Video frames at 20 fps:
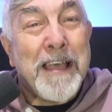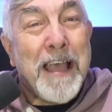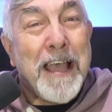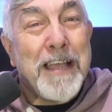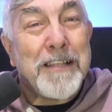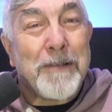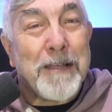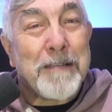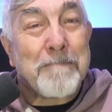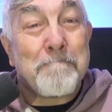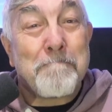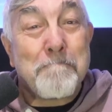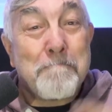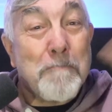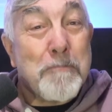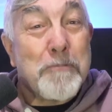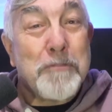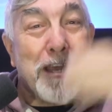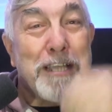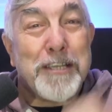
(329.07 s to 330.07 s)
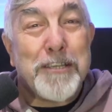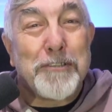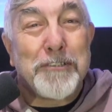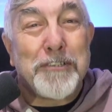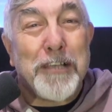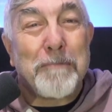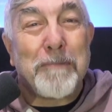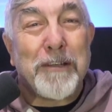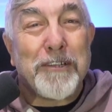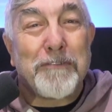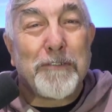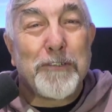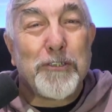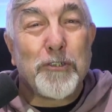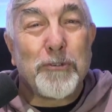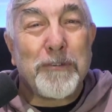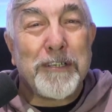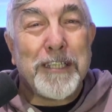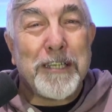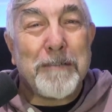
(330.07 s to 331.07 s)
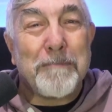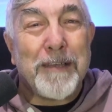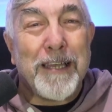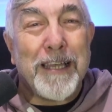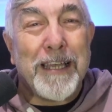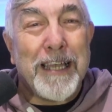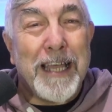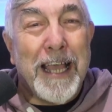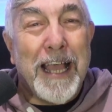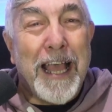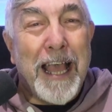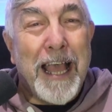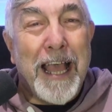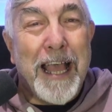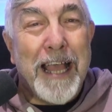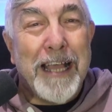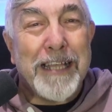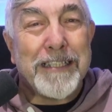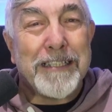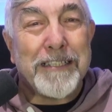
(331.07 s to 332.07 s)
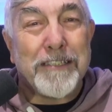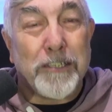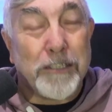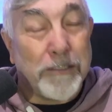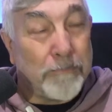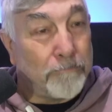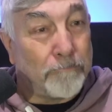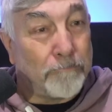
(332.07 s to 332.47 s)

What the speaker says: Anyway, thank you so much for joining me, and